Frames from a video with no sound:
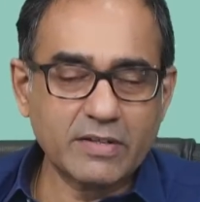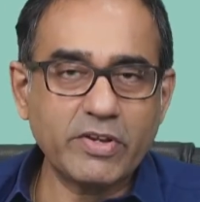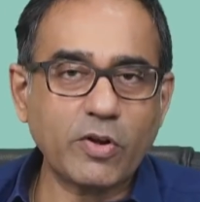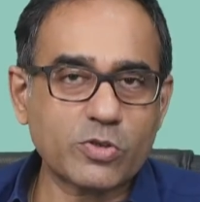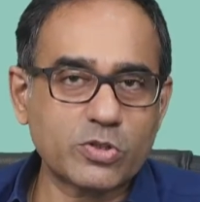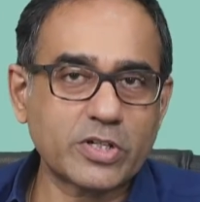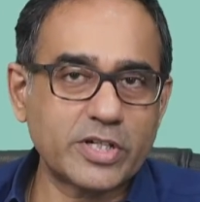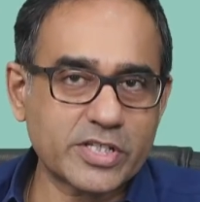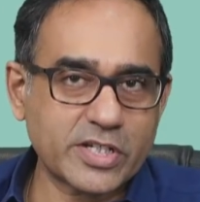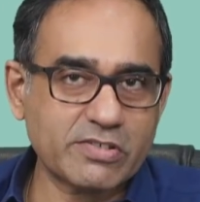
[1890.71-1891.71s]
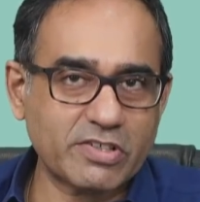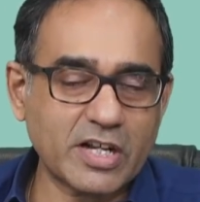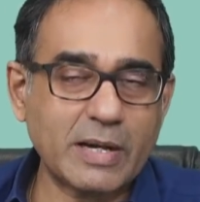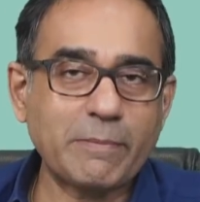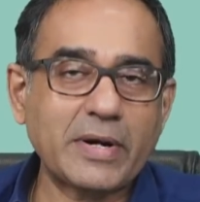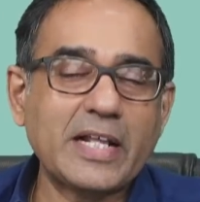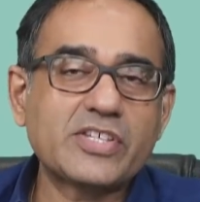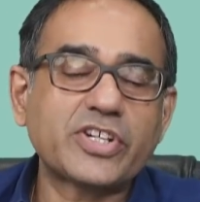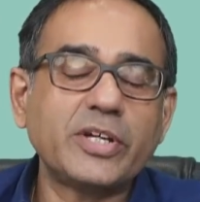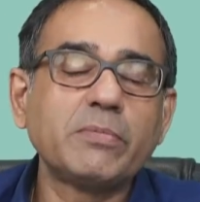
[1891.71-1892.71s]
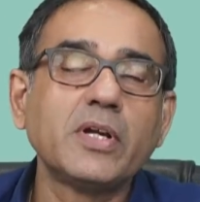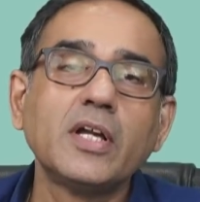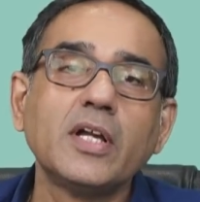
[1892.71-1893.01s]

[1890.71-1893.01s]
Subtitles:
We'll also discuss with the compliance team